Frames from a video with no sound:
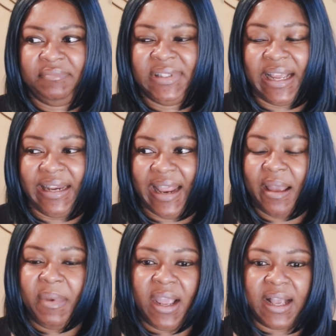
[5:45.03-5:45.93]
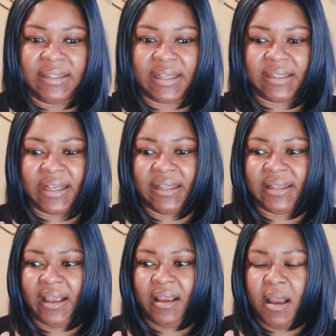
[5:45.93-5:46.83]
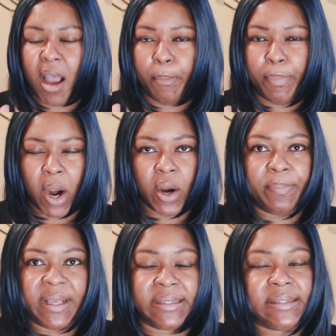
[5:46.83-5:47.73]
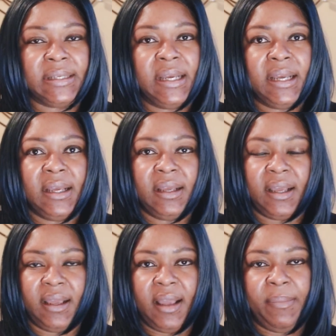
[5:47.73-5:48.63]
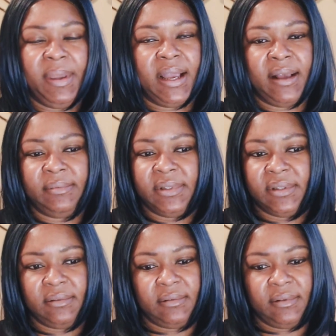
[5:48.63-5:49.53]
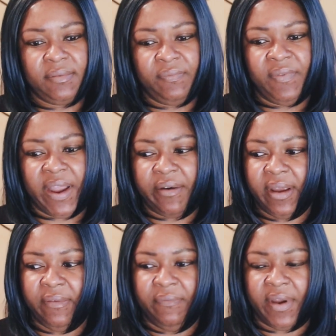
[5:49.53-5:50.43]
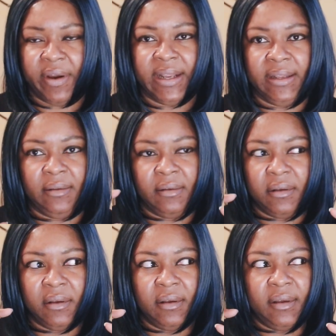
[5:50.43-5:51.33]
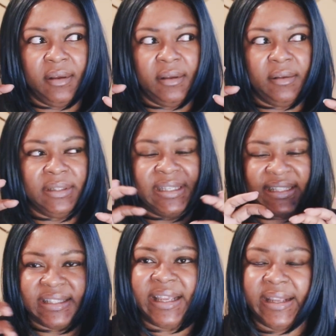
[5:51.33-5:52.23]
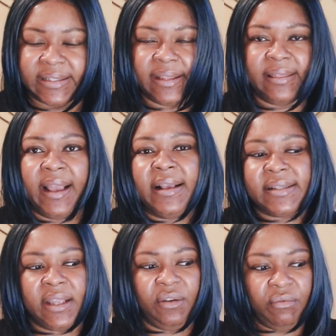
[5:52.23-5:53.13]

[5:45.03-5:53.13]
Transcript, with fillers: dynamic, as sex as a, a purpose, it becomes very, very distinct things. And you,